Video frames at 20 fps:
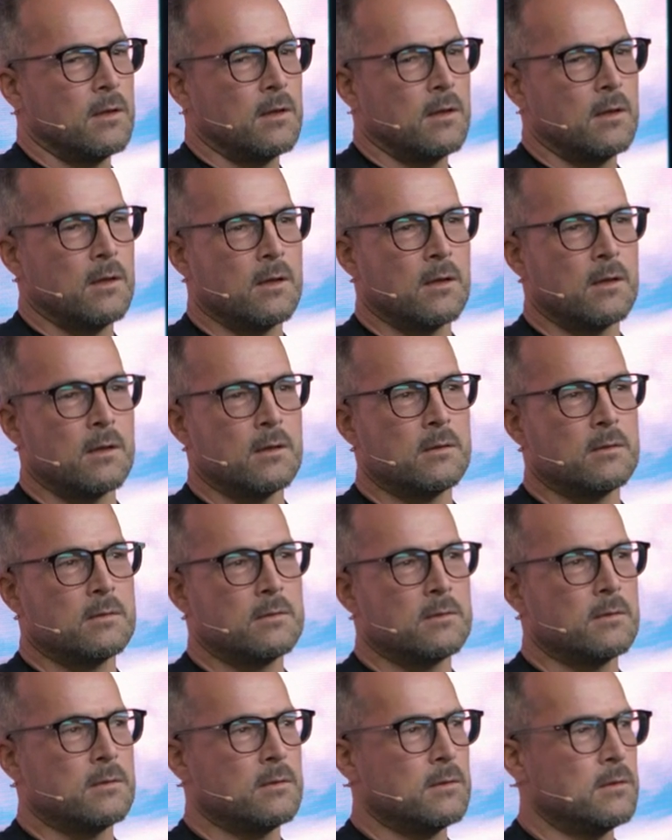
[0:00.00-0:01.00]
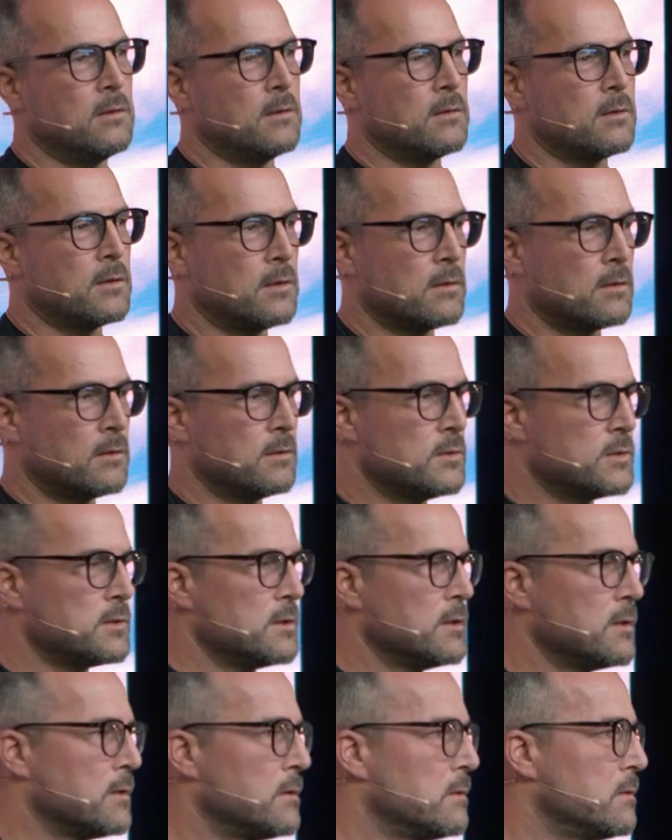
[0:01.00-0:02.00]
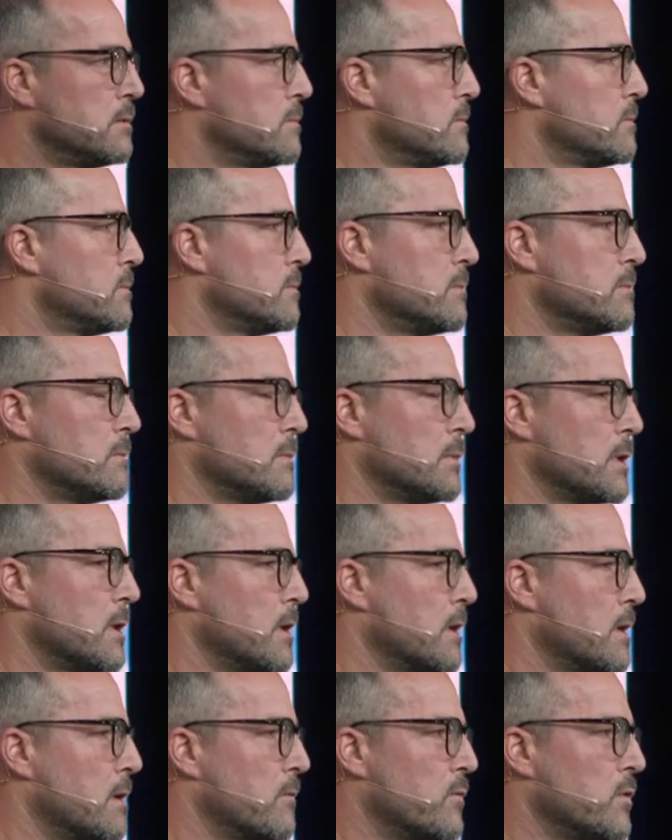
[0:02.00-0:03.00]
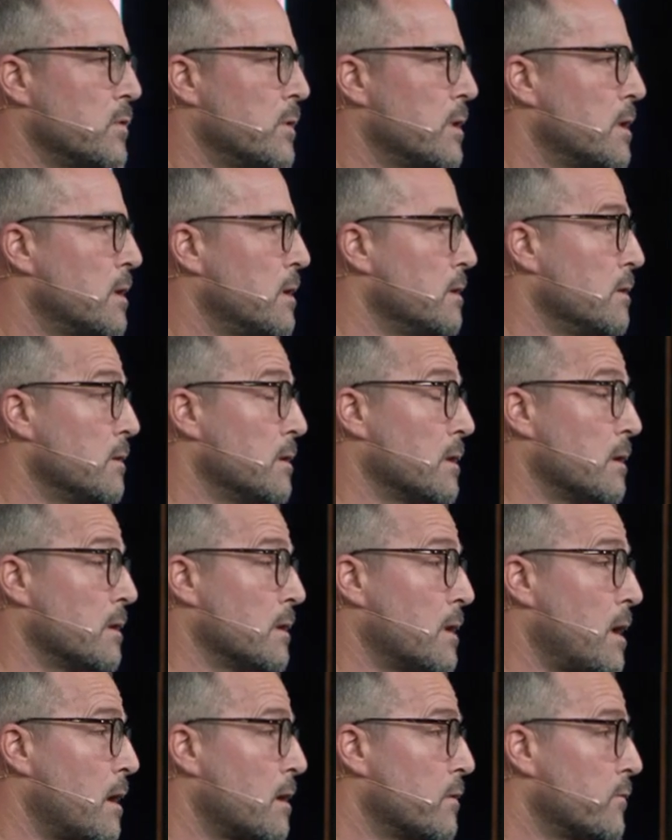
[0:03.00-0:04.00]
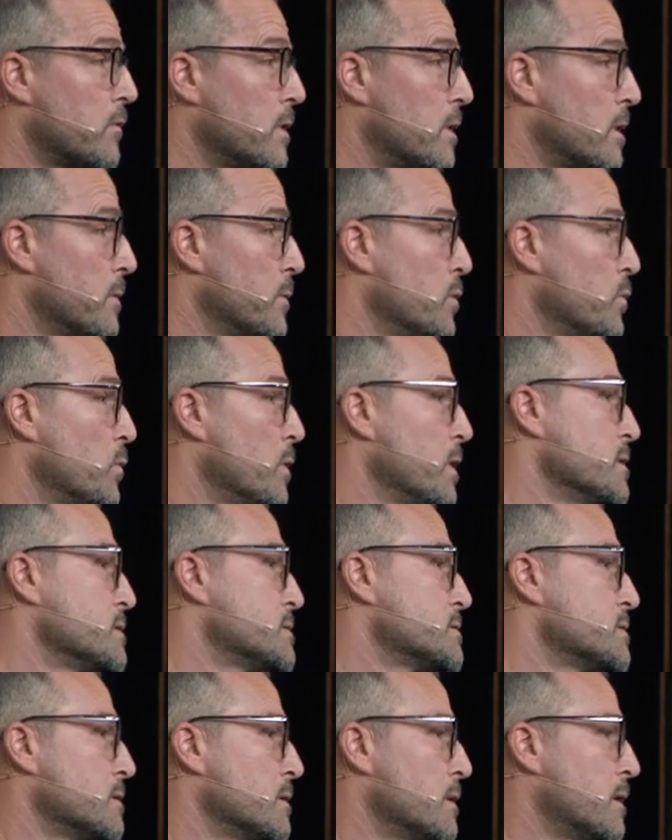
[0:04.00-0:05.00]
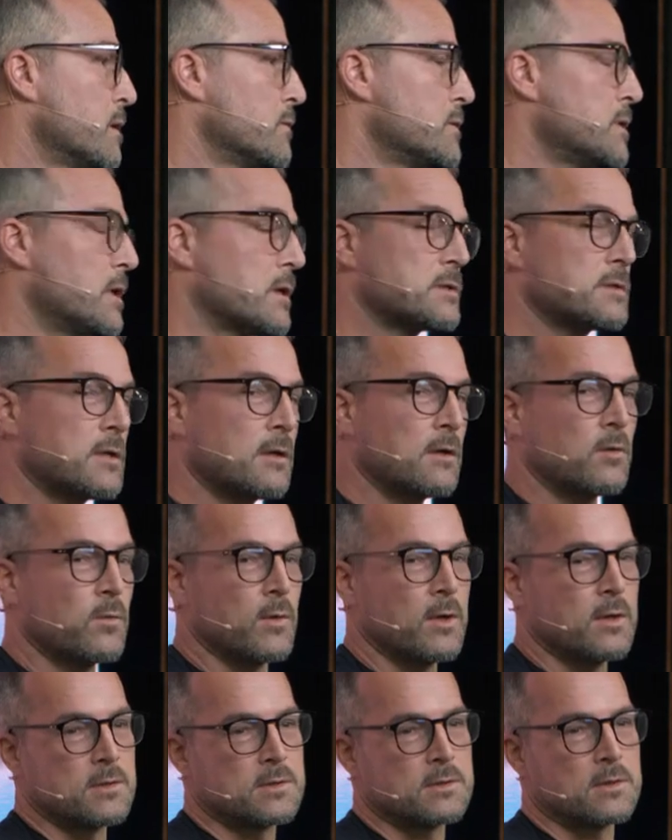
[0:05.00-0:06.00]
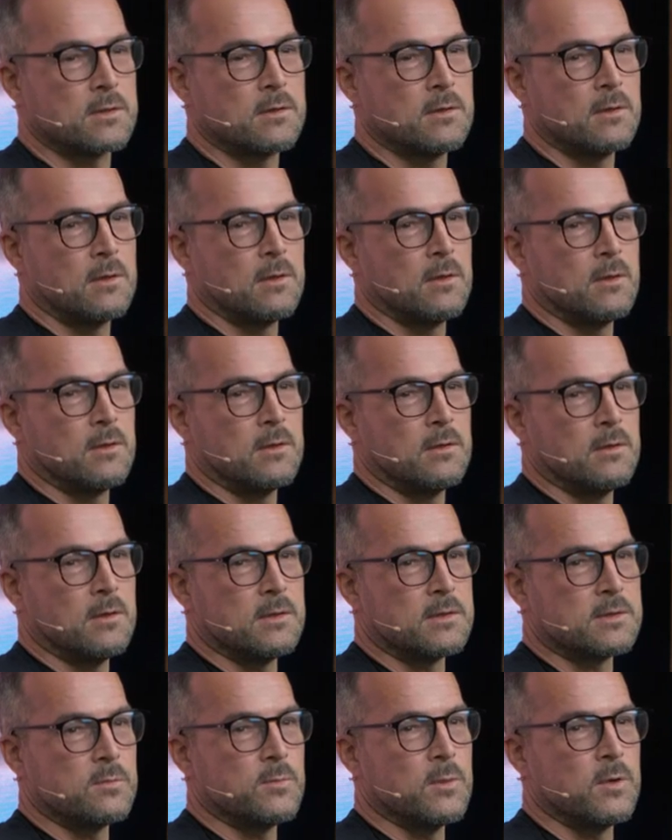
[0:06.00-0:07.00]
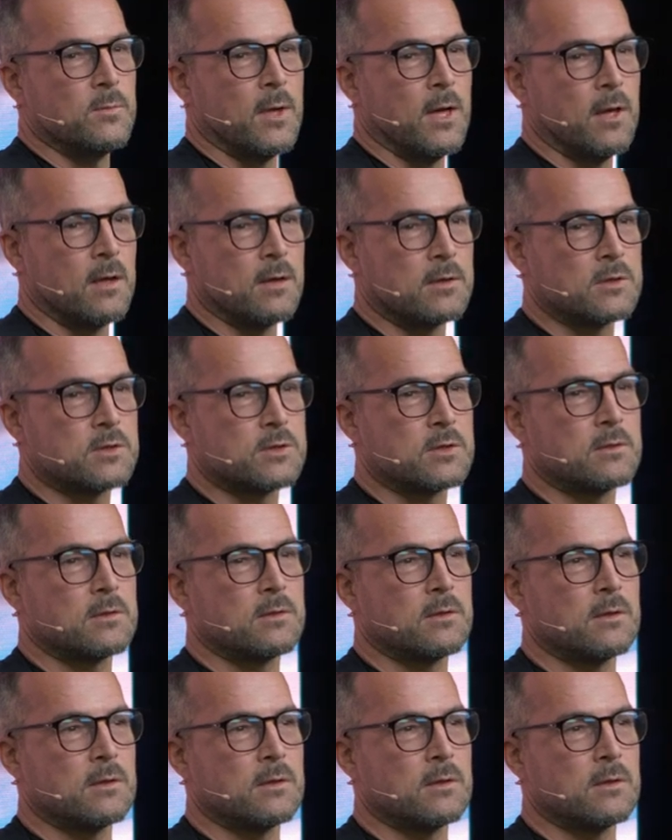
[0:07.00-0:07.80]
And, you know, here in New Zealand, like everywhere, you got a lot of garment waste, a lot of textile waste needs to be managed.